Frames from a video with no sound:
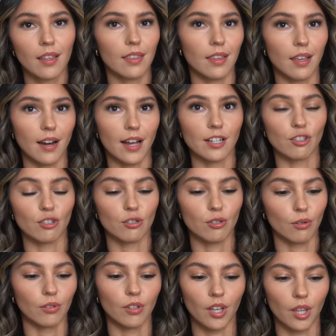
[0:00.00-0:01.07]
then I just
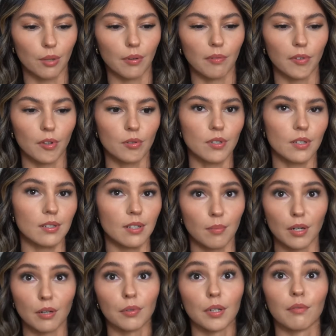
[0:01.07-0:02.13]
don't look at the reviews because I'm
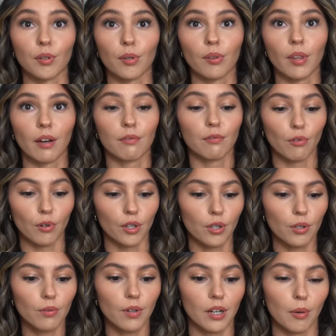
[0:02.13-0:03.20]
going to review that for
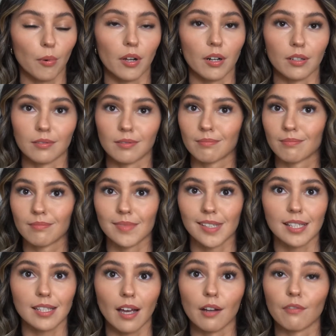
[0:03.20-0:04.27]
you and I want to
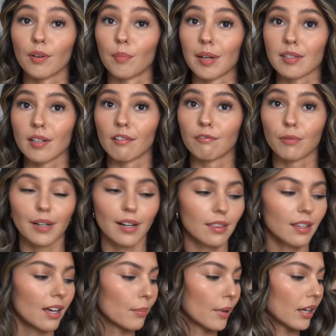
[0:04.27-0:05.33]
decide for myself what I
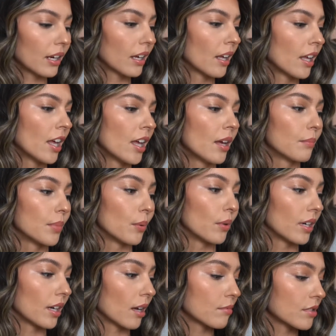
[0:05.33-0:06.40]
think about it. But when
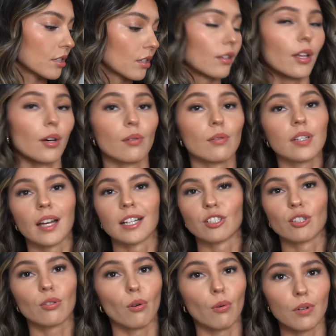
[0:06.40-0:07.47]
it comes to clothes, I
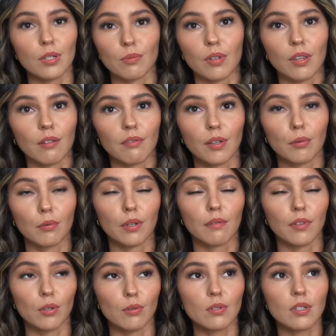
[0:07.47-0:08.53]
just always read the re
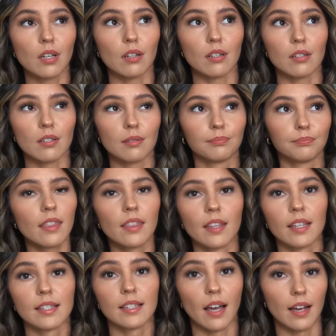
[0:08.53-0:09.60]
reviews because
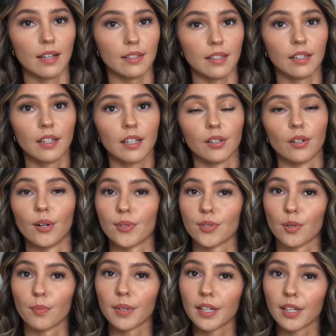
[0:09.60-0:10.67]
the sizing can
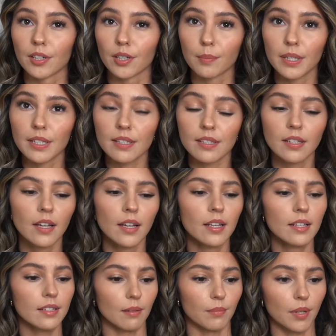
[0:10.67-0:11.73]
also be hit or miss.
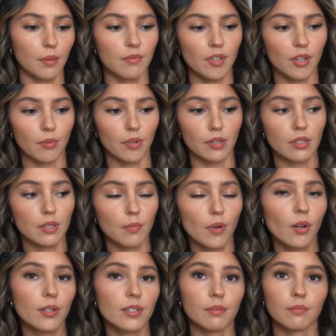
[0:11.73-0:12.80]
Sometimes they run
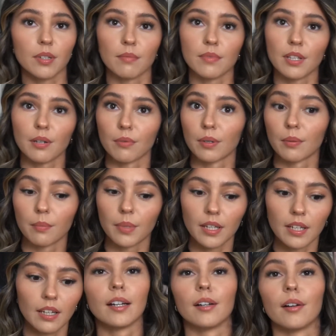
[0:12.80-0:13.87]
small, sometimes they run
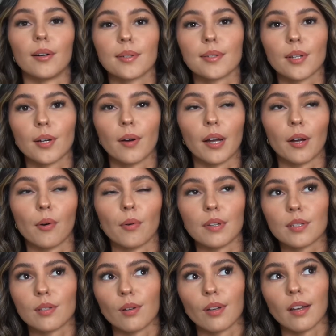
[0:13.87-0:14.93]
big, and also I
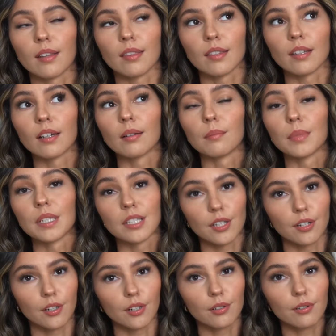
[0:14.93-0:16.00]
always look at the
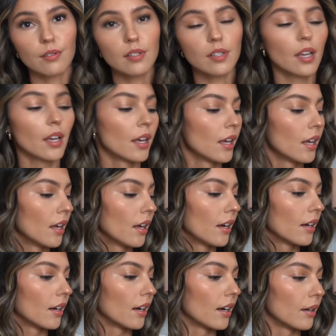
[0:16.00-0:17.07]
materials
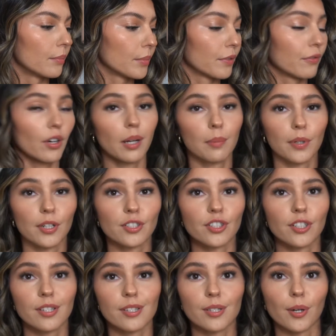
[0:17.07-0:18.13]
um, before I
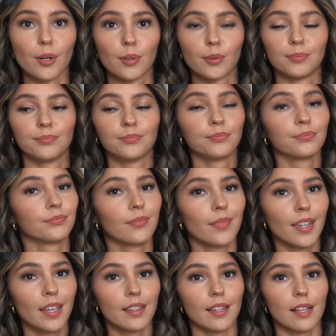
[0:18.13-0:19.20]
purchase. So
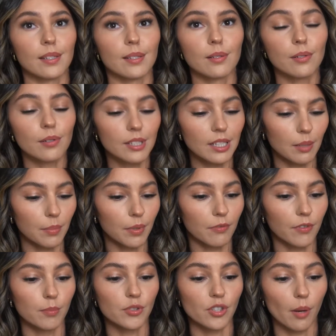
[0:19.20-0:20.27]
that's a little tip
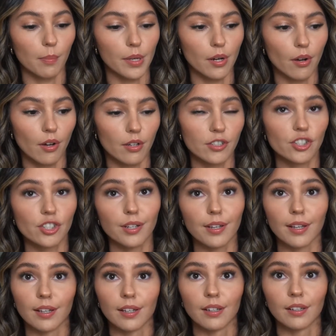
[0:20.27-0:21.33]
from shopping on
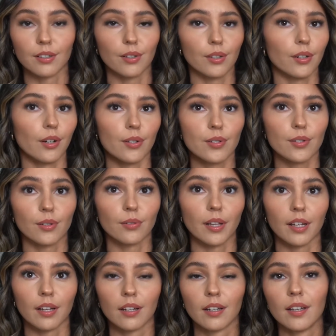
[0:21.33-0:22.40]
Shein. You can also
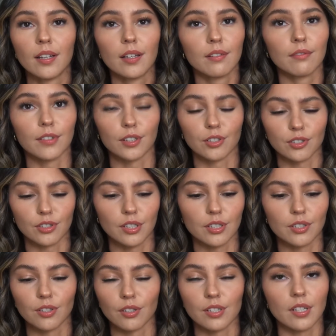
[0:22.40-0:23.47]
like filter it
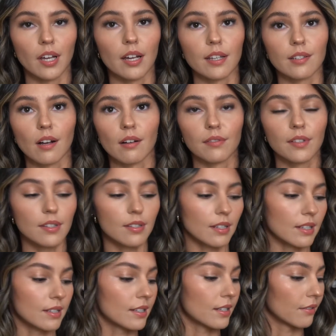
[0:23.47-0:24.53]
to your size, obviously,
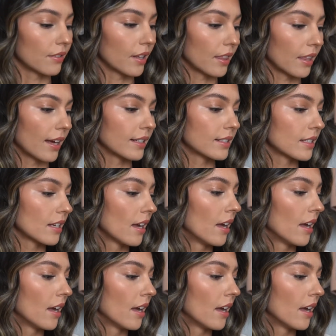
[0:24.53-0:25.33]
and stuff like that.